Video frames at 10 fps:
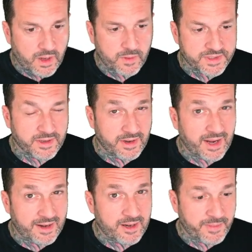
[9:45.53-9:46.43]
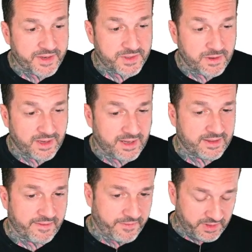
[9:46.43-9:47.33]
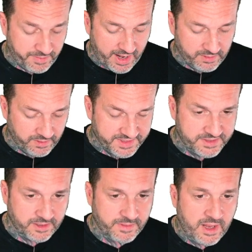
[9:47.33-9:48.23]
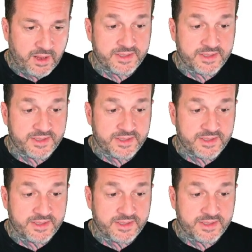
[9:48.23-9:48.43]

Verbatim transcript: always a good idea to make sure you get that fully parallel insert.